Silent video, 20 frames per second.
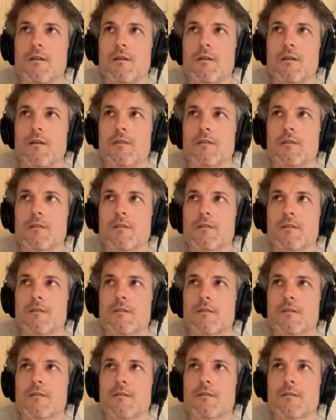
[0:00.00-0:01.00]
Is it
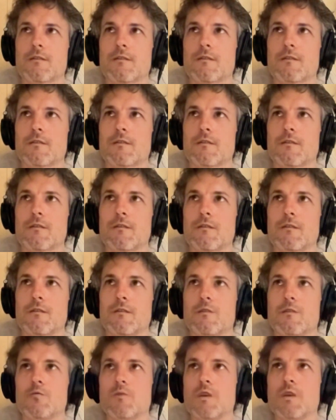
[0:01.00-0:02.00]

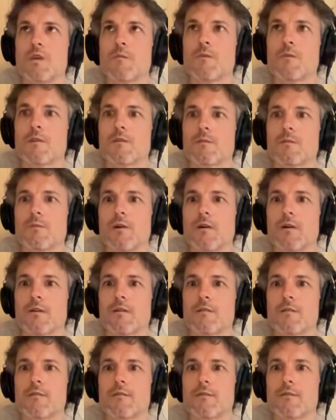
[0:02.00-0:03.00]
the dream that
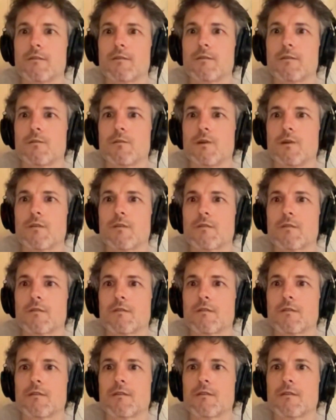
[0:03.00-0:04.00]
sparkled this
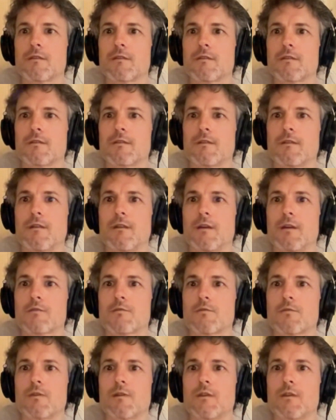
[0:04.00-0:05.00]
curiosity
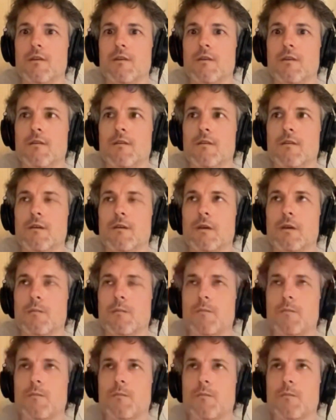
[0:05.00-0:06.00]
naturally?
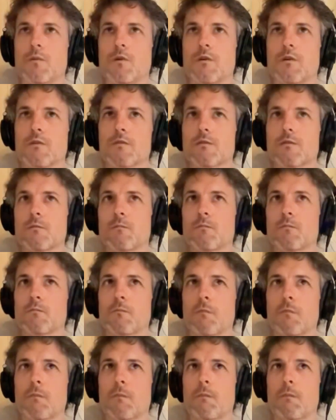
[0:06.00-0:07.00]
Because
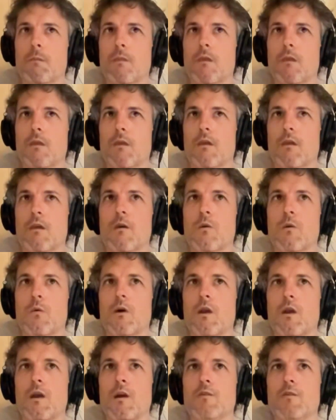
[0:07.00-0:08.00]

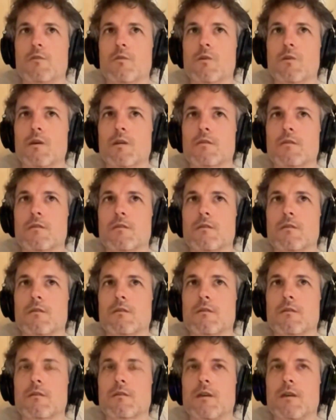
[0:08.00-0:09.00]
when I do it
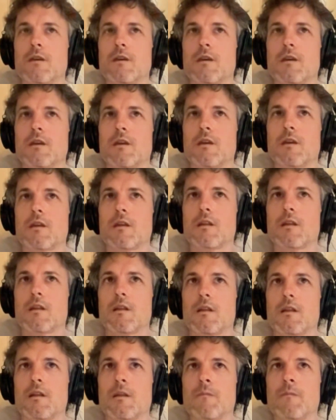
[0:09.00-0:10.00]

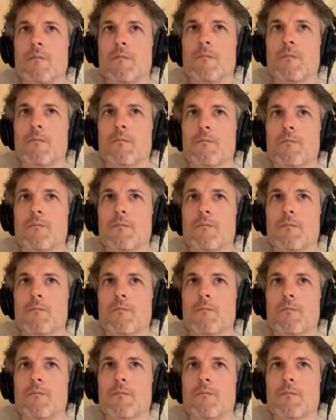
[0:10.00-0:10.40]
in